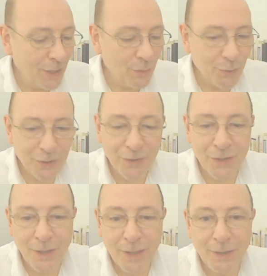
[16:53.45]
which can
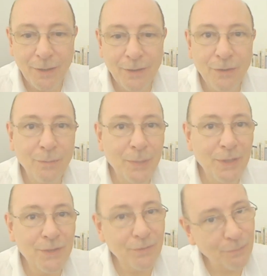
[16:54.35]
say, you're a
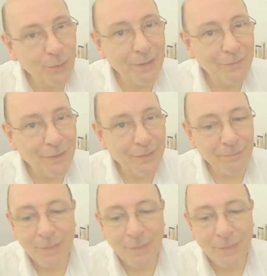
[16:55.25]
piece of whatever,